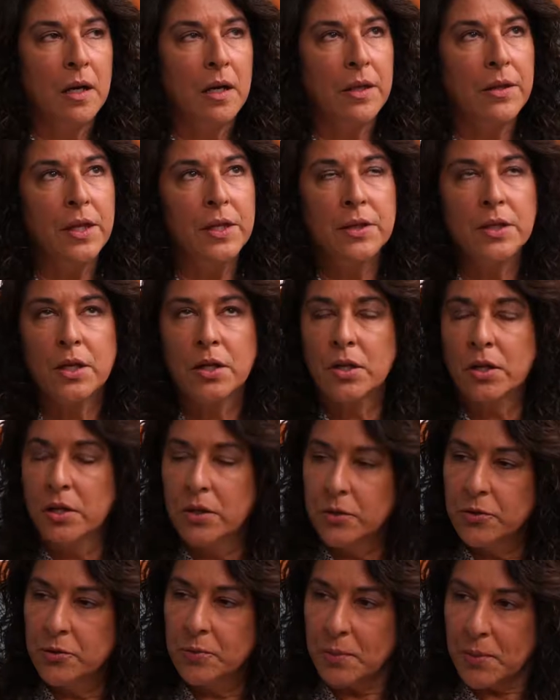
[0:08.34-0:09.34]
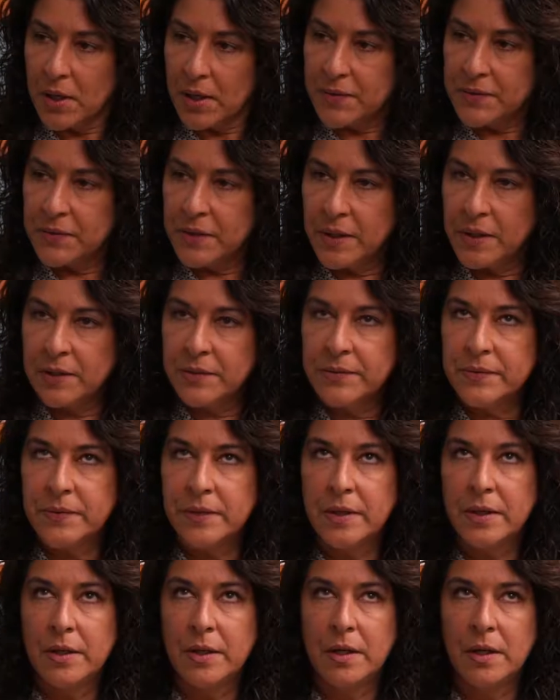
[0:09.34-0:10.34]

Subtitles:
I think the close process,